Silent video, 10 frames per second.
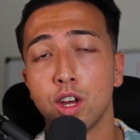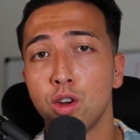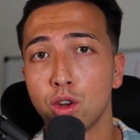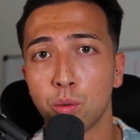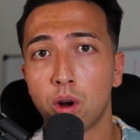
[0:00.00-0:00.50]

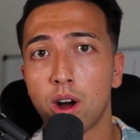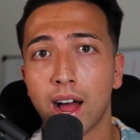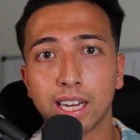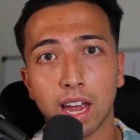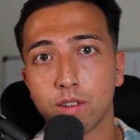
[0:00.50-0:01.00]
who you are
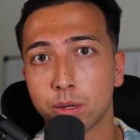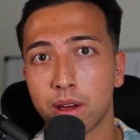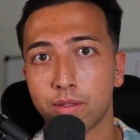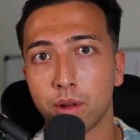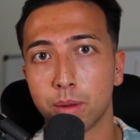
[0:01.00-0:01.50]
and gain
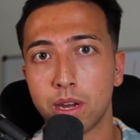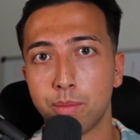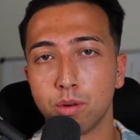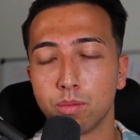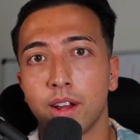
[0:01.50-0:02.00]
respect from other
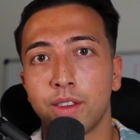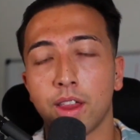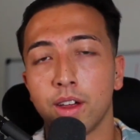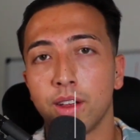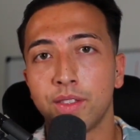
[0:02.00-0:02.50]
people now
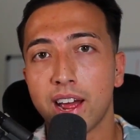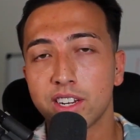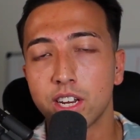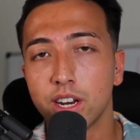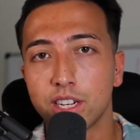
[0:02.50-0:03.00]
the
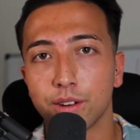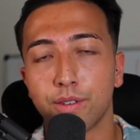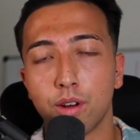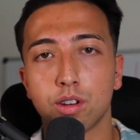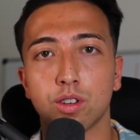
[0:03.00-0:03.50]
next thing you need to
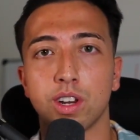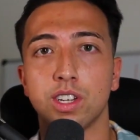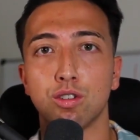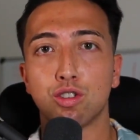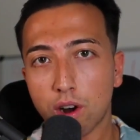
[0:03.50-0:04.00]
focus on
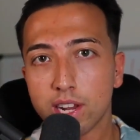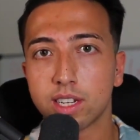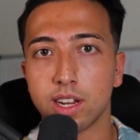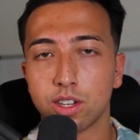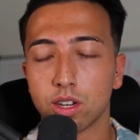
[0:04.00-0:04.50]
is your dress
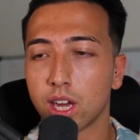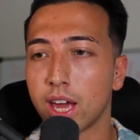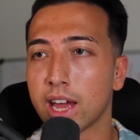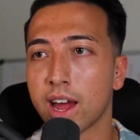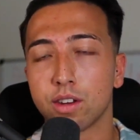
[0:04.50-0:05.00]
sense
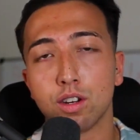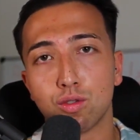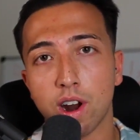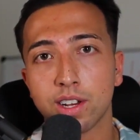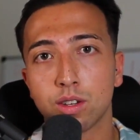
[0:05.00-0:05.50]
okay and to
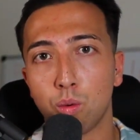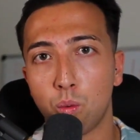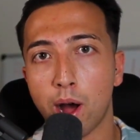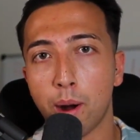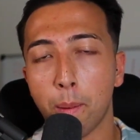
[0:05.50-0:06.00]
dress
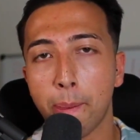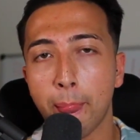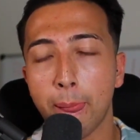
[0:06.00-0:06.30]
well